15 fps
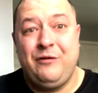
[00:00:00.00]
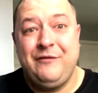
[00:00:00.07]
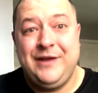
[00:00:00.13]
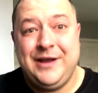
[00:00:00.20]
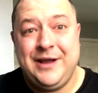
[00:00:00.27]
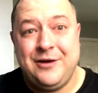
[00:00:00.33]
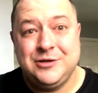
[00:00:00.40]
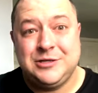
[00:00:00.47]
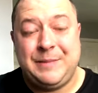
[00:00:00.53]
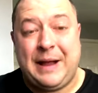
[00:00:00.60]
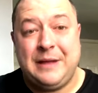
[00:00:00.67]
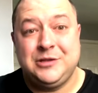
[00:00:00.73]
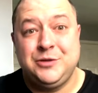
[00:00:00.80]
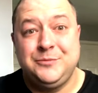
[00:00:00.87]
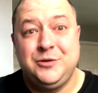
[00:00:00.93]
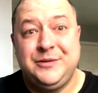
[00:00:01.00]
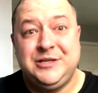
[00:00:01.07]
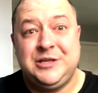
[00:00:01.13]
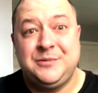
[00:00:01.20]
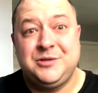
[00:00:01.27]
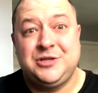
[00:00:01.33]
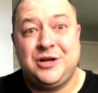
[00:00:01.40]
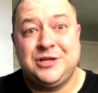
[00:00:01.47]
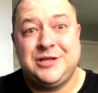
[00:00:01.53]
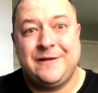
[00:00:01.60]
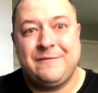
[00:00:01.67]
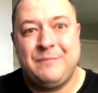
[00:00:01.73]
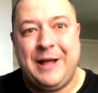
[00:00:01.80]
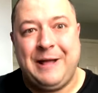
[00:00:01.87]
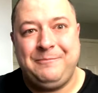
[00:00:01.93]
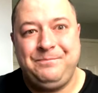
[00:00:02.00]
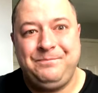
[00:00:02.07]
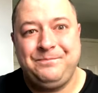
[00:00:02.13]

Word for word: videos about WWE superstars that I've met.